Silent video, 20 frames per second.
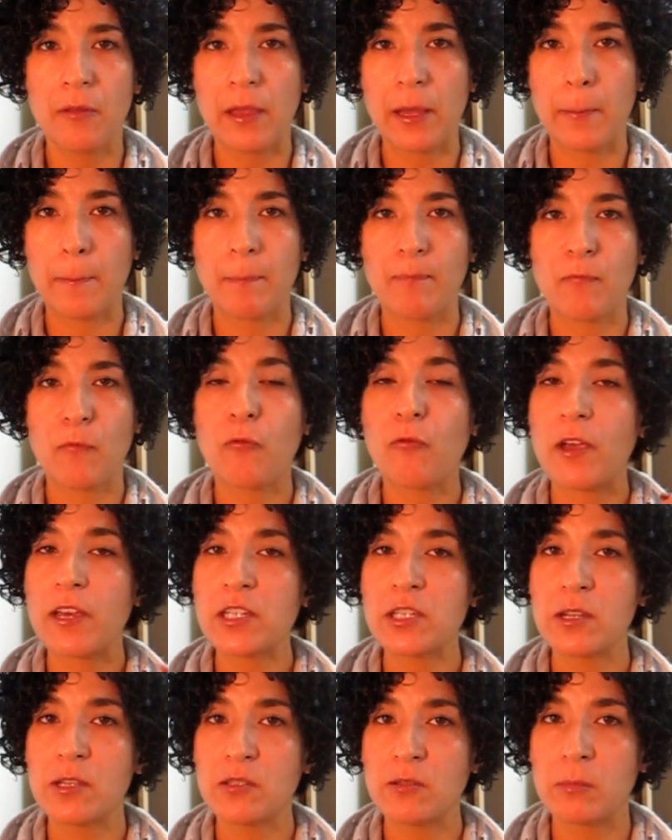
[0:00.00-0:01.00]
of like
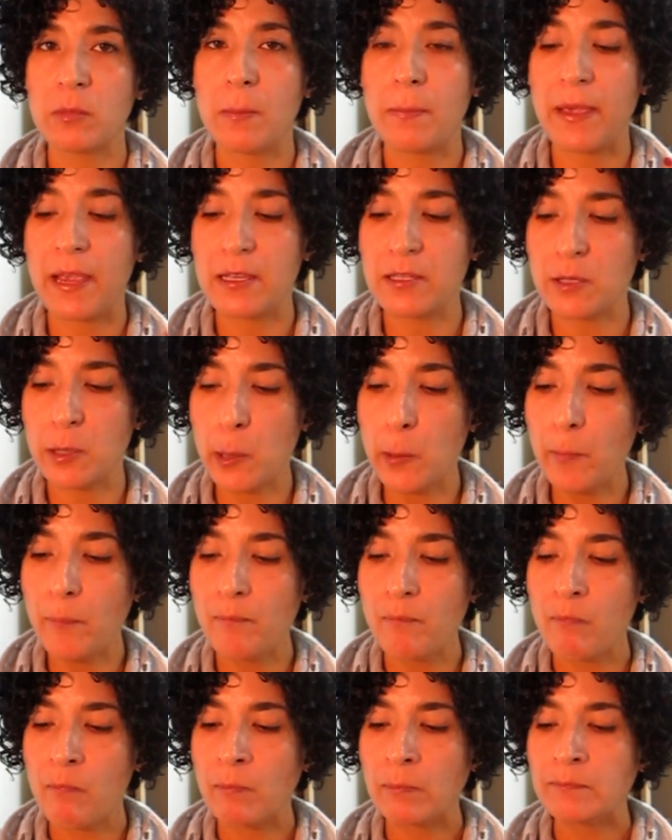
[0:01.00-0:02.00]
freshness from the
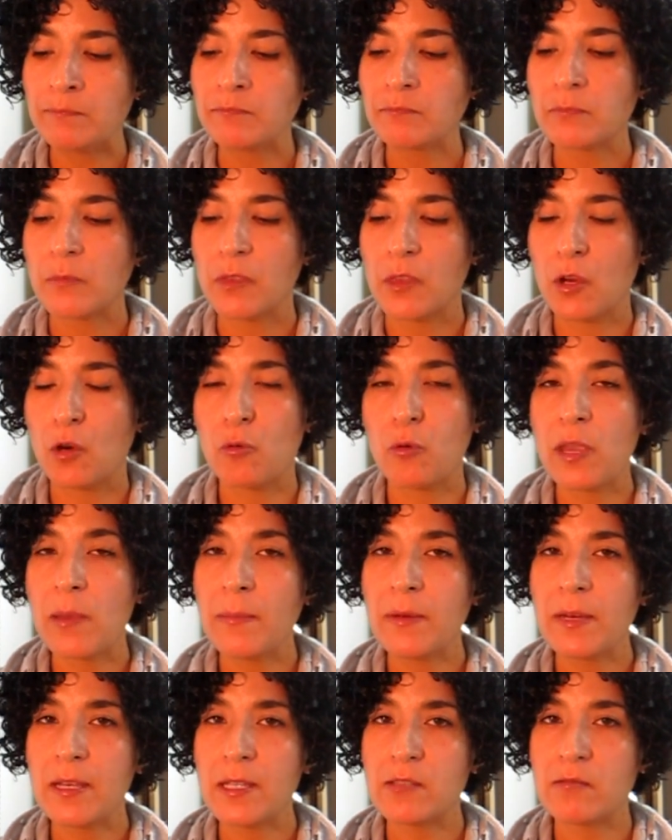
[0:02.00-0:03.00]
basil, the
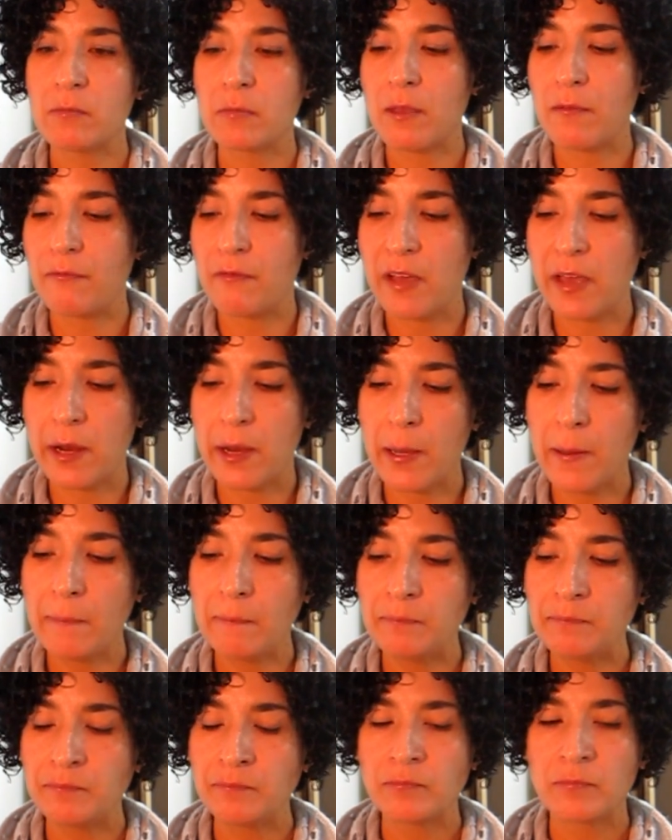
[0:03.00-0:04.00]
creaminess from the
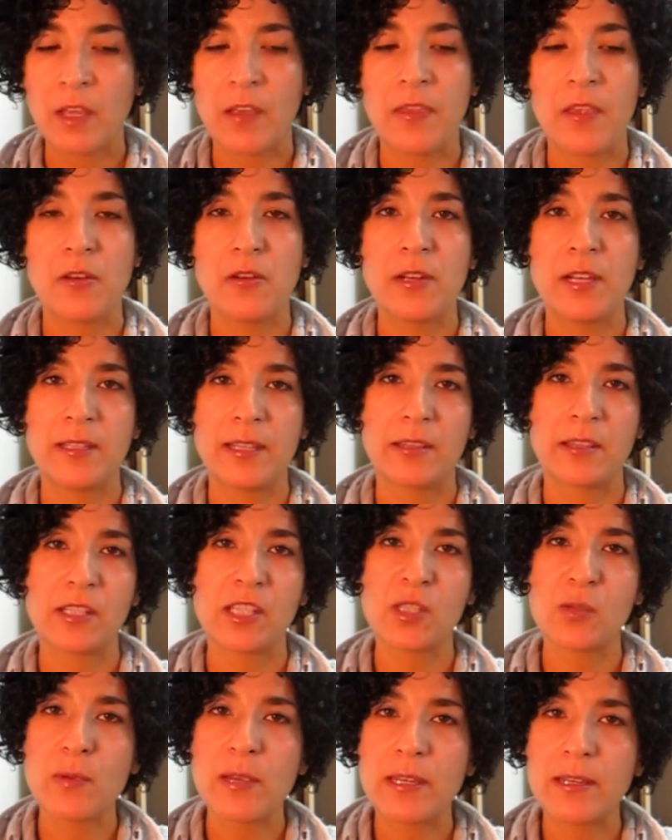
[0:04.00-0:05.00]
feta, and then you taste like the
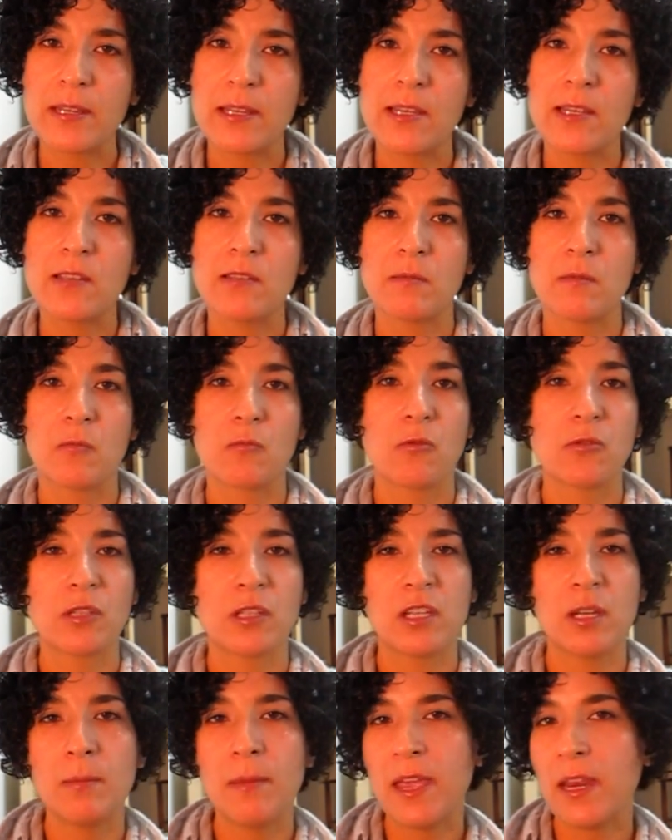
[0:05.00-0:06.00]
sweetness and the
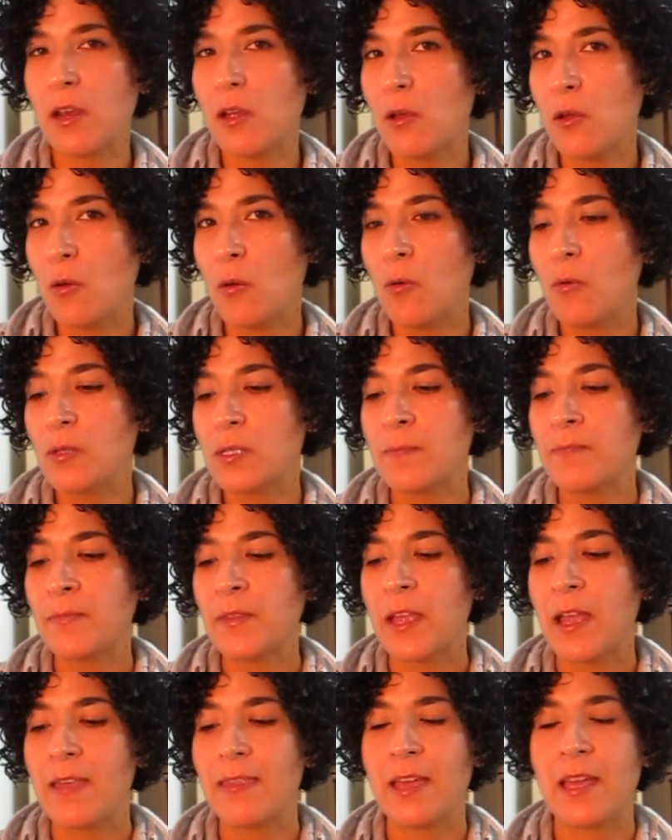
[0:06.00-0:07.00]
roasted tomatoes
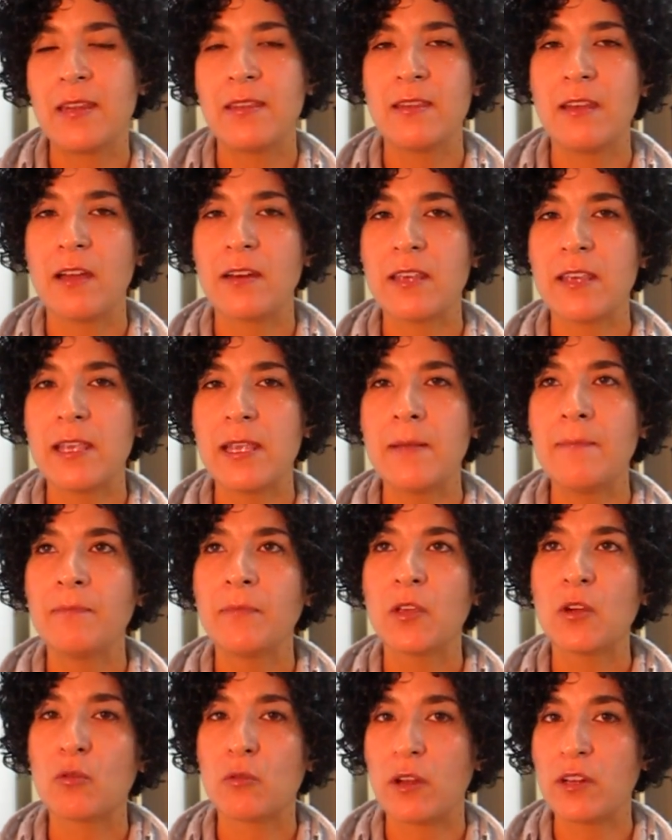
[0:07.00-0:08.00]
and that nutty
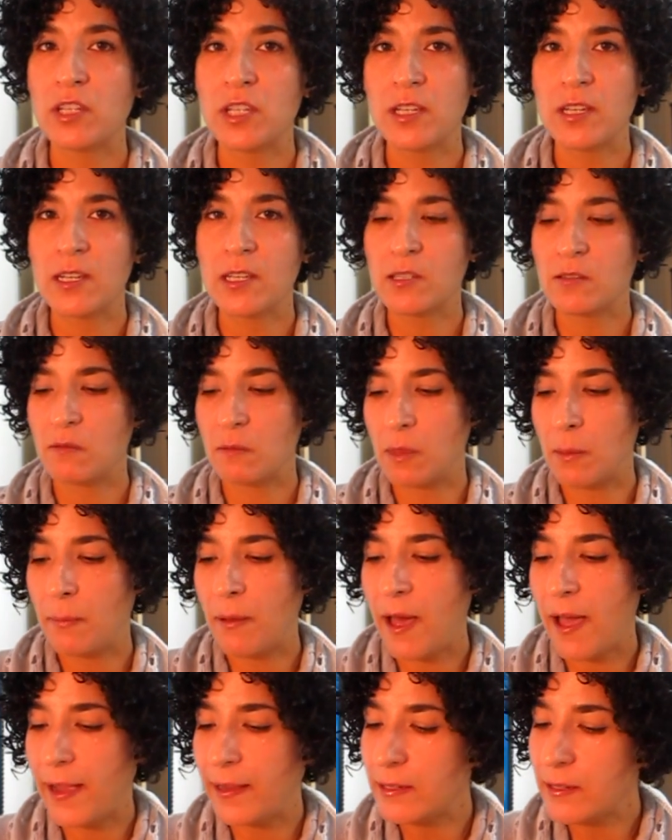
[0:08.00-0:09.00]
crunchiness from the
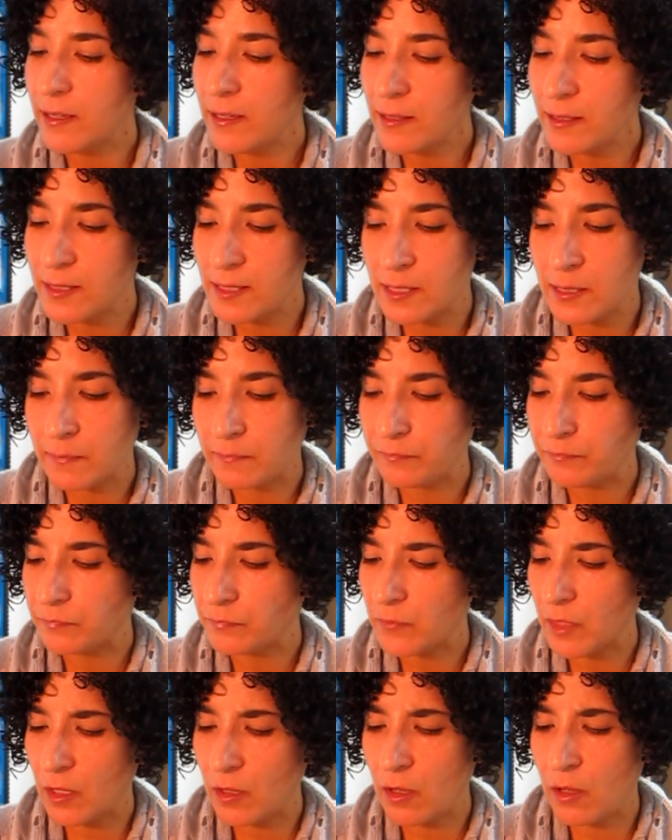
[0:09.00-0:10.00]
pine nuts.
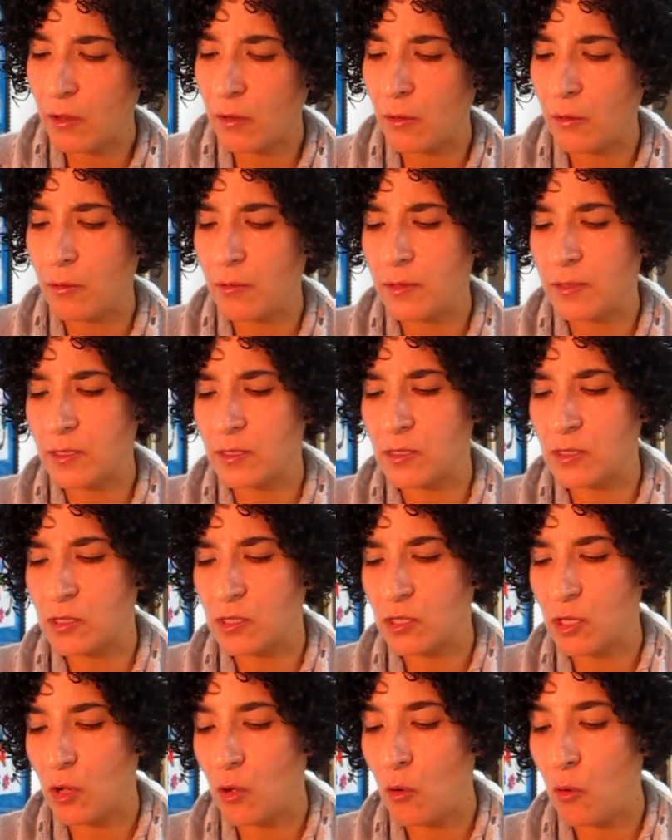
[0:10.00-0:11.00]
Oh, it's
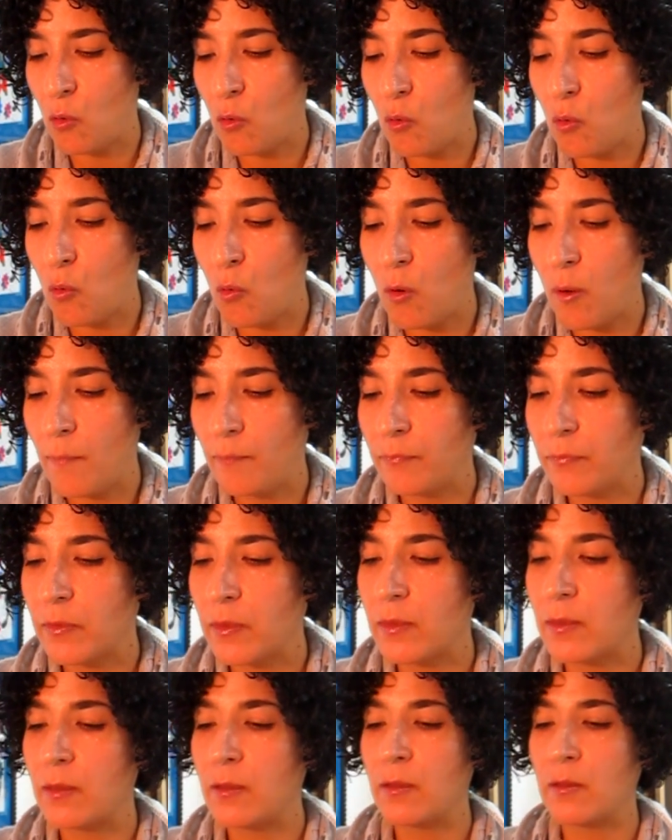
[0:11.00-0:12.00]
so
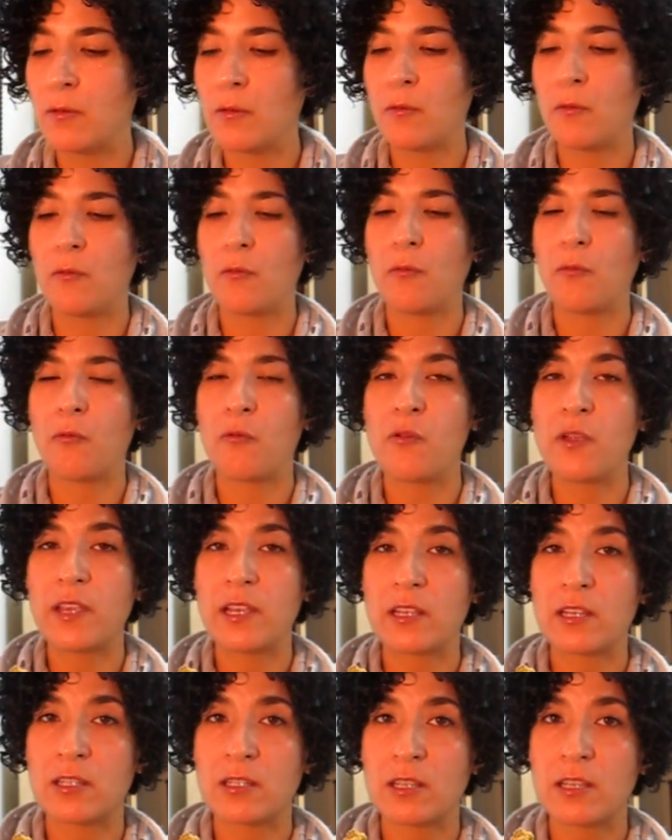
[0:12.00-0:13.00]

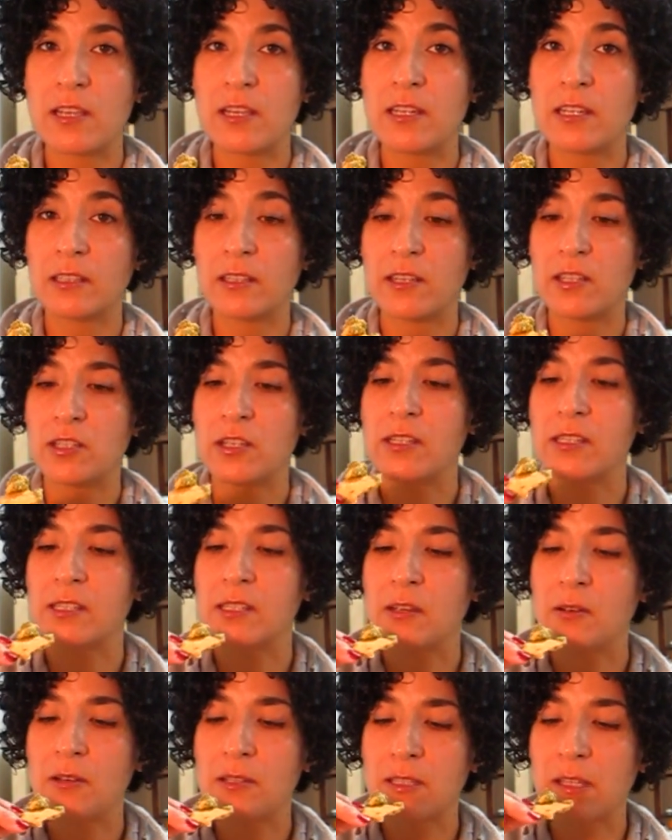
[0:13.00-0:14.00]
freakishly delicious,
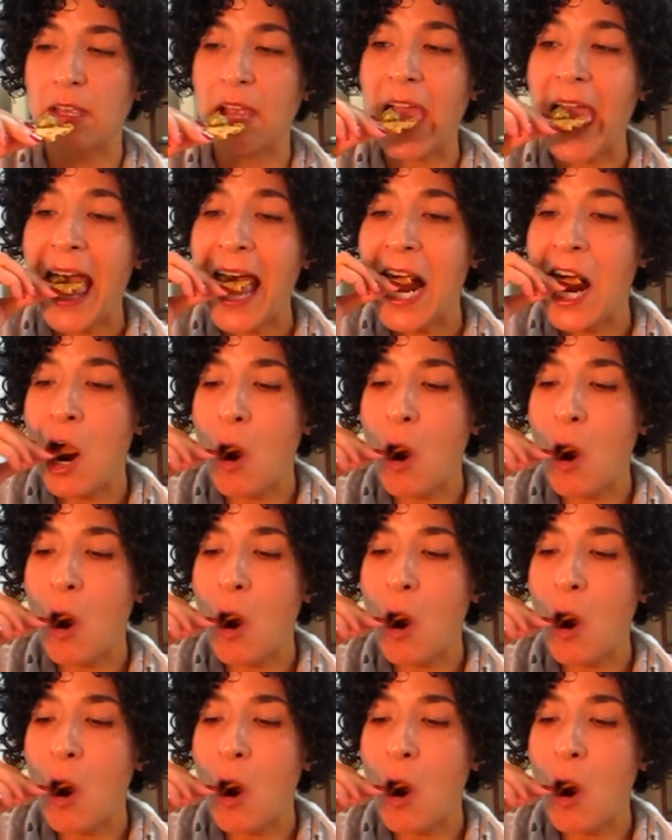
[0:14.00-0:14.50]
seriously.